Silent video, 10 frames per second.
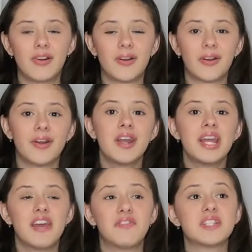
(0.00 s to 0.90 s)
Or
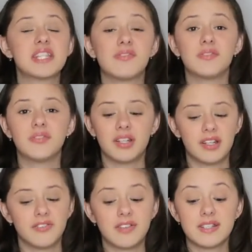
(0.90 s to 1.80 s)
if it's level
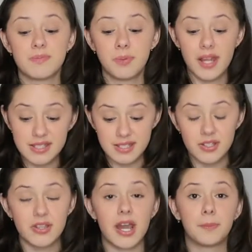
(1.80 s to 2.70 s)
or if it's plus
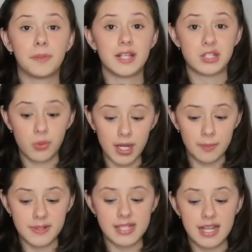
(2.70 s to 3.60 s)
2, you get plus
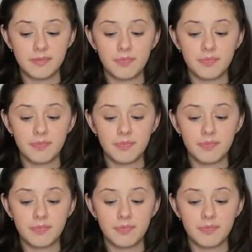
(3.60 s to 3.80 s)
20%.